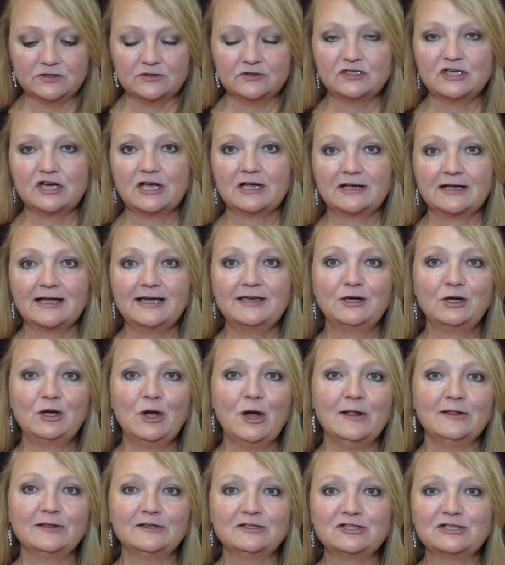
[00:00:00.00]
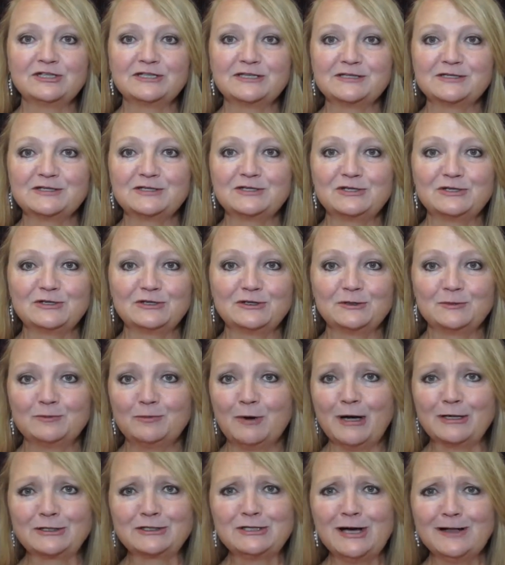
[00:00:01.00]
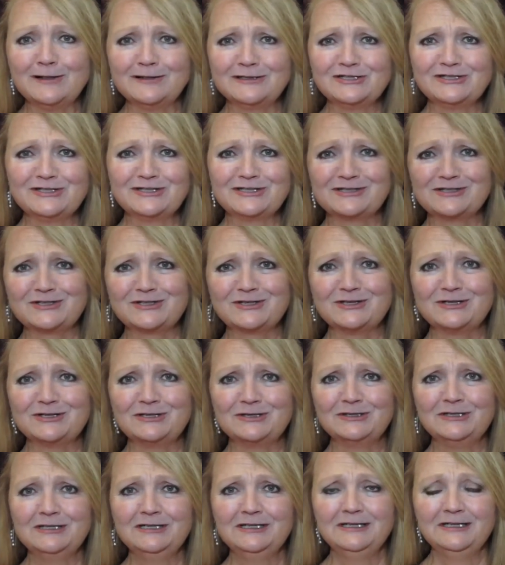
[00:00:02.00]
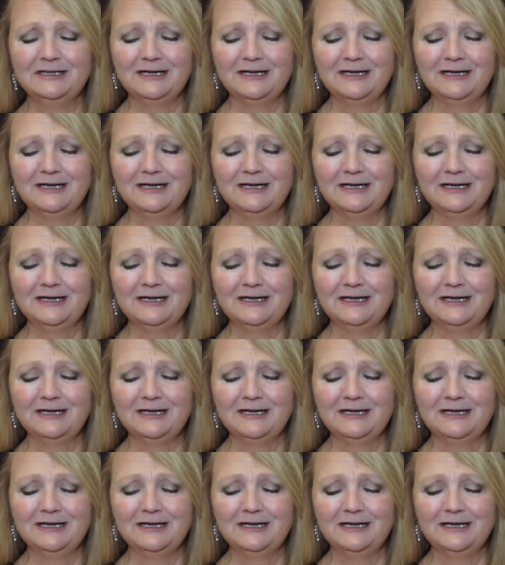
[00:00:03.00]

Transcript: your gynecologist, your proctologist, your